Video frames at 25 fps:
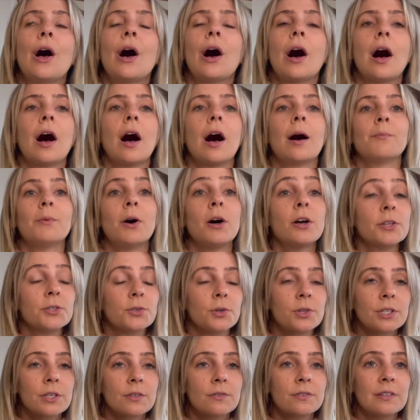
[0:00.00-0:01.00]
all
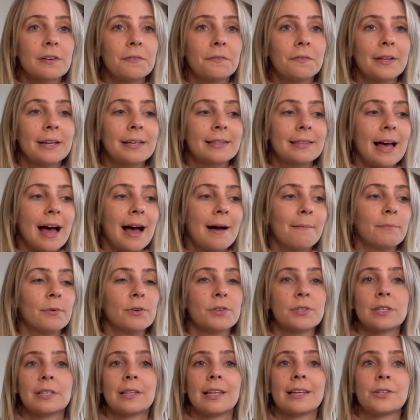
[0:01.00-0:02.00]
sorts of stuff like that,
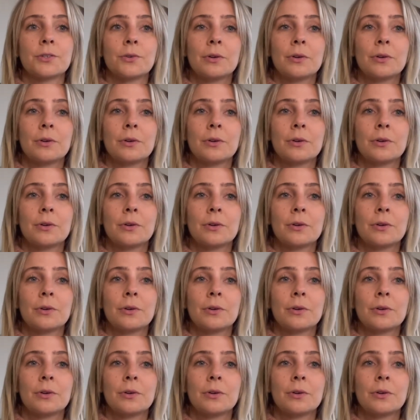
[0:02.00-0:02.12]
mostly like